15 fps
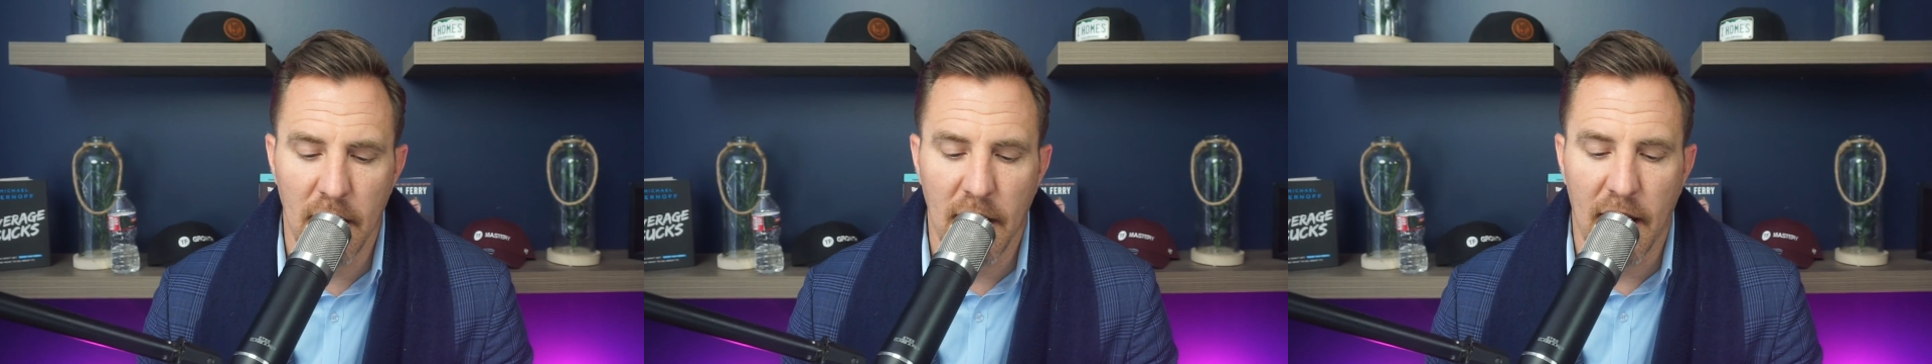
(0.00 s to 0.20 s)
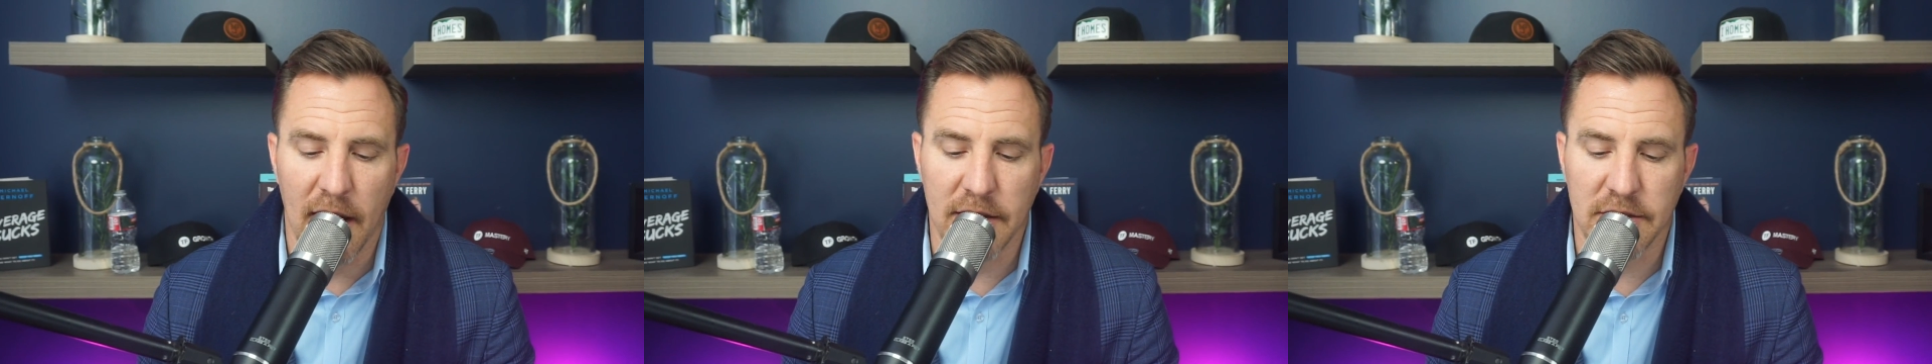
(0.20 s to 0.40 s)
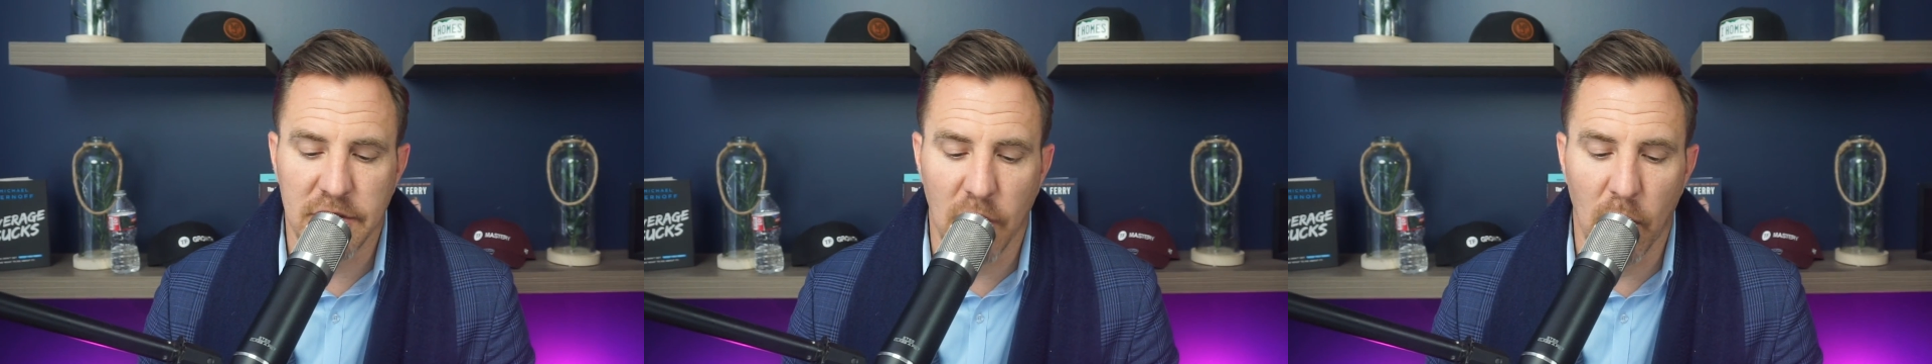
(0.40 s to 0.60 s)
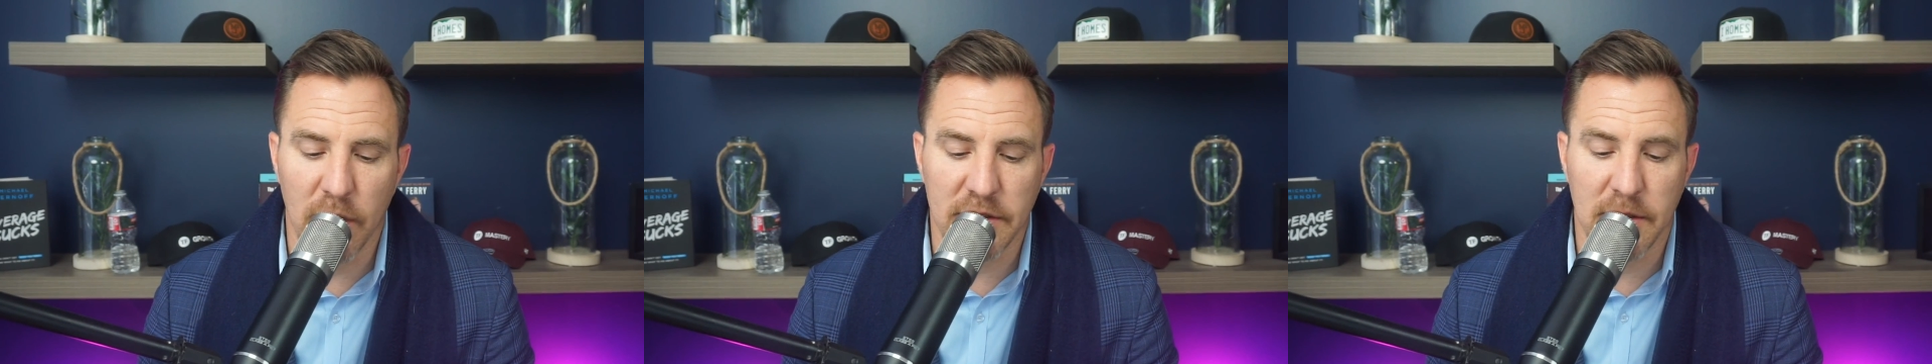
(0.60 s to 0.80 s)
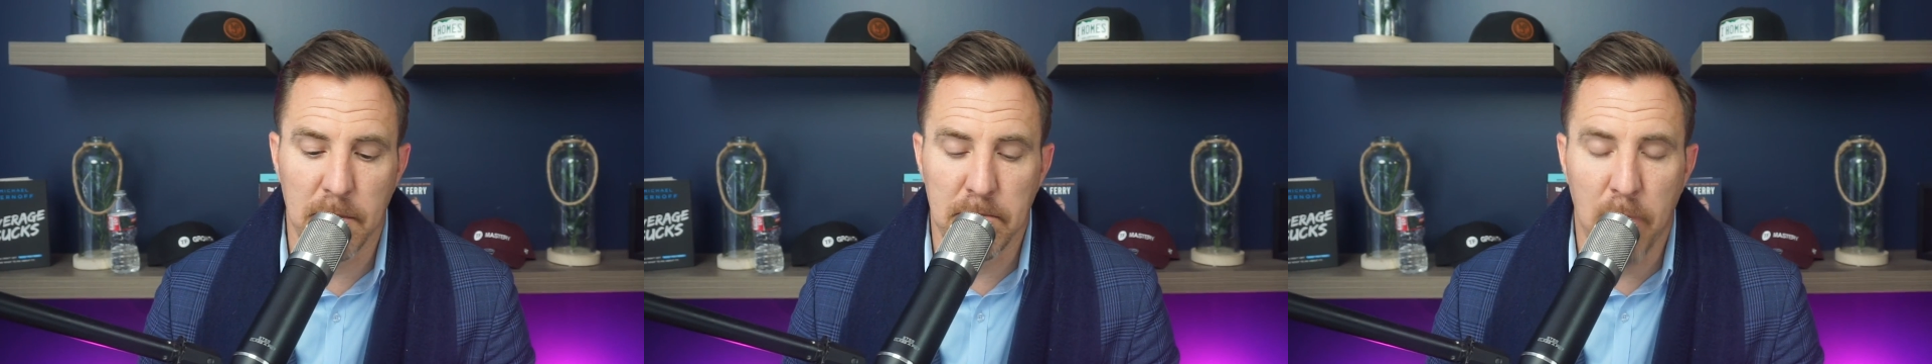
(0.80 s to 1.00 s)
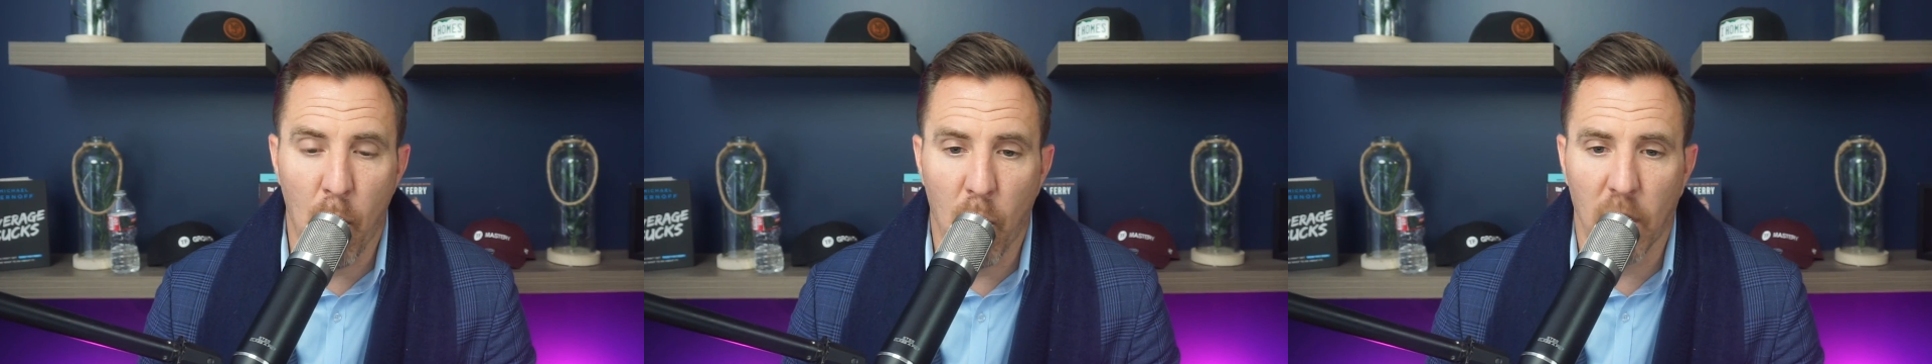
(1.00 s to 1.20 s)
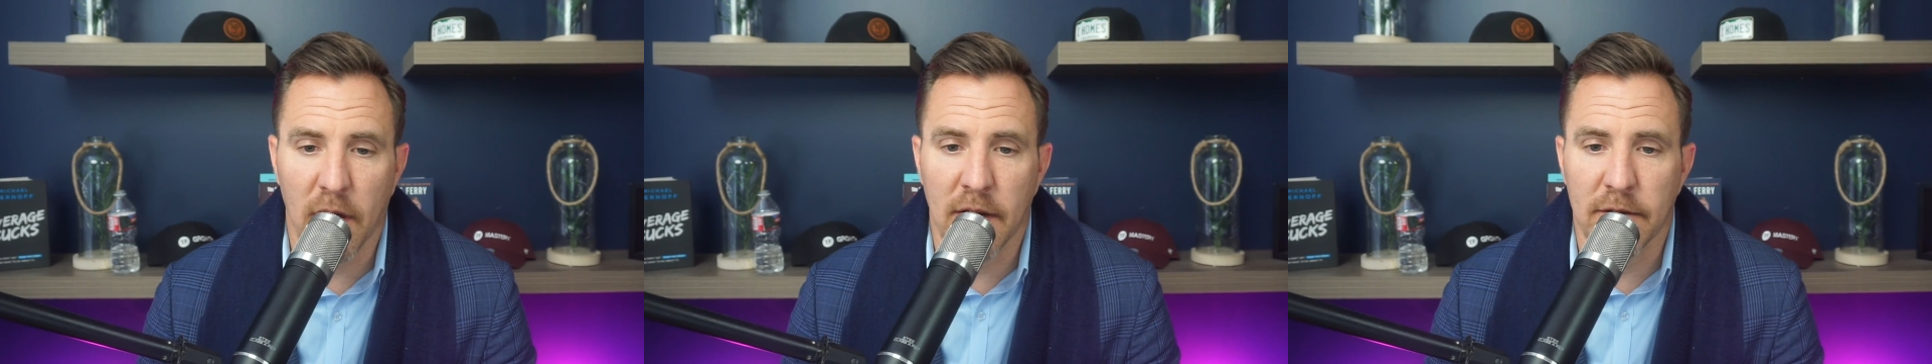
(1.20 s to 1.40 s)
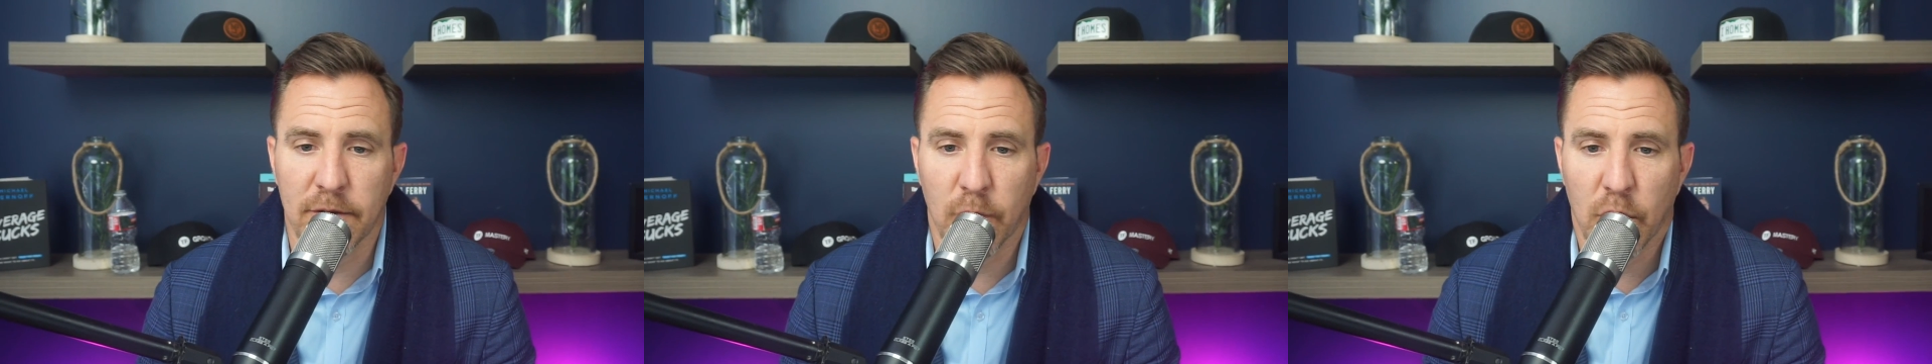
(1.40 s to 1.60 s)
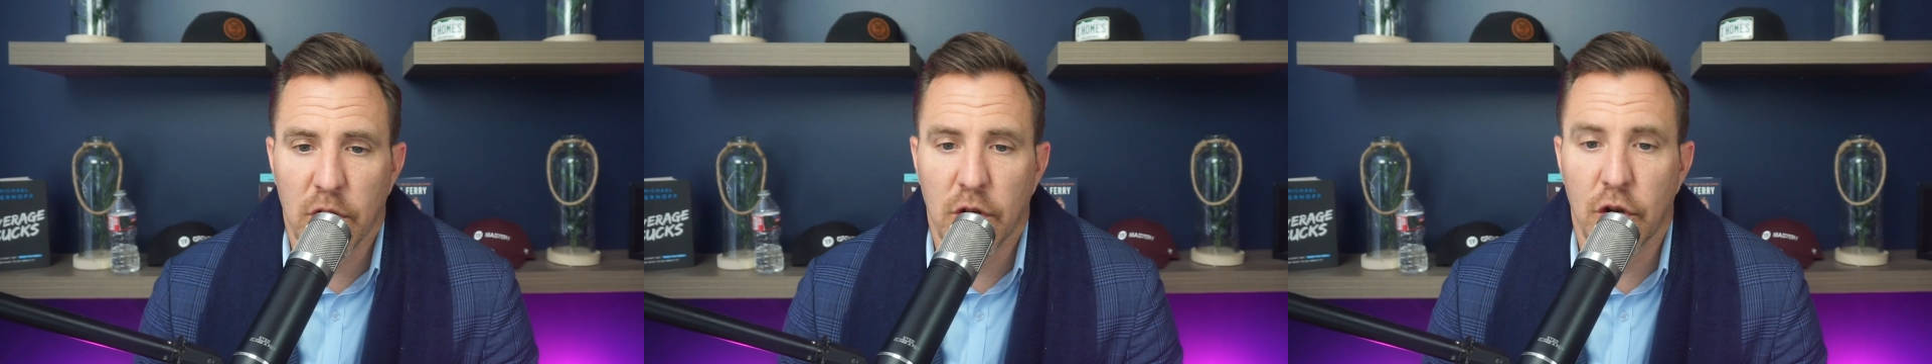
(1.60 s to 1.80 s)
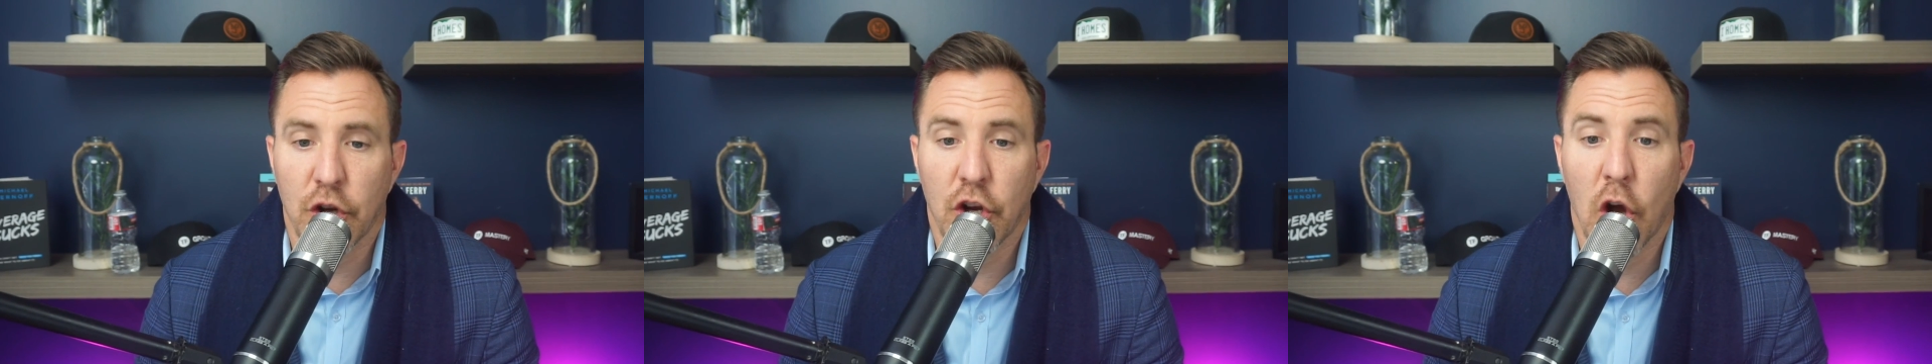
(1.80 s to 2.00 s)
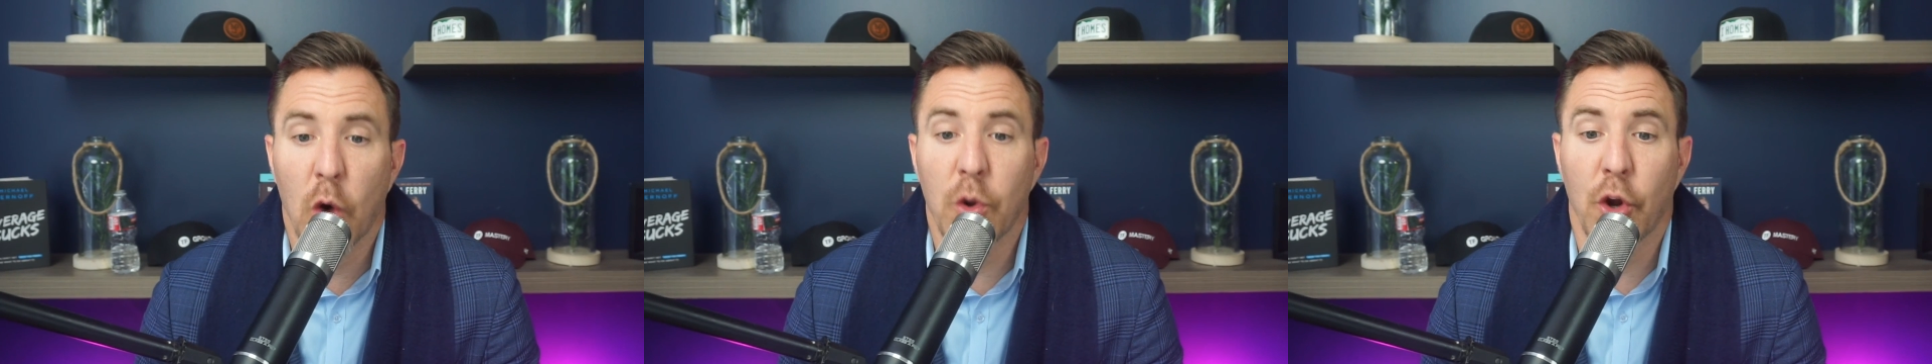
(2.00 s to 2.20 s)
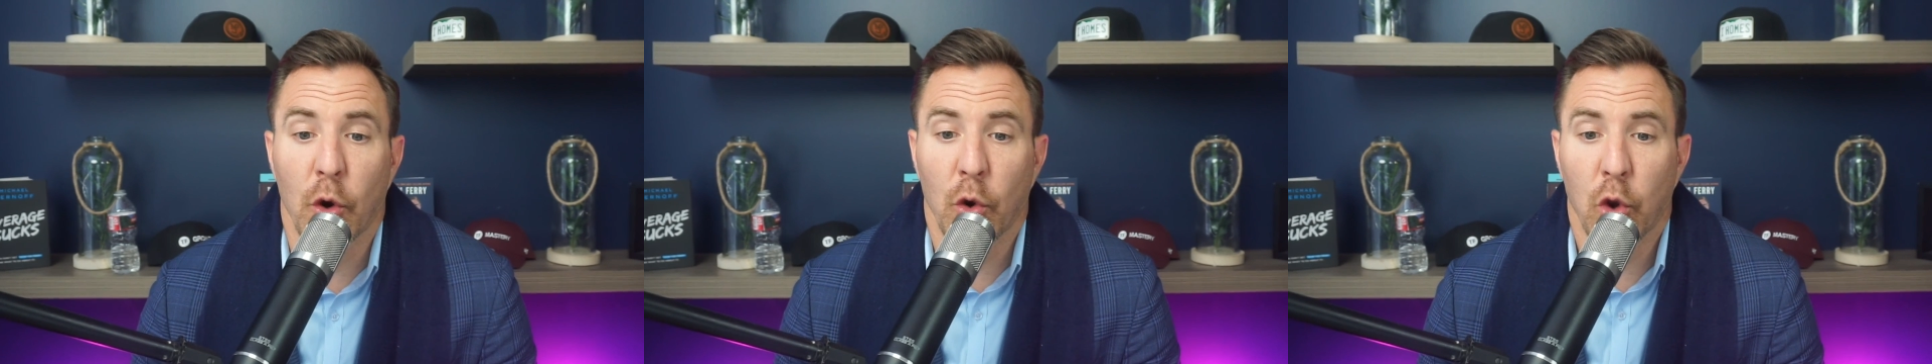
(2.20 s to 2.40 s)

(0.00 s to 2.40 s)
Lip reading: And so it's important for you to know your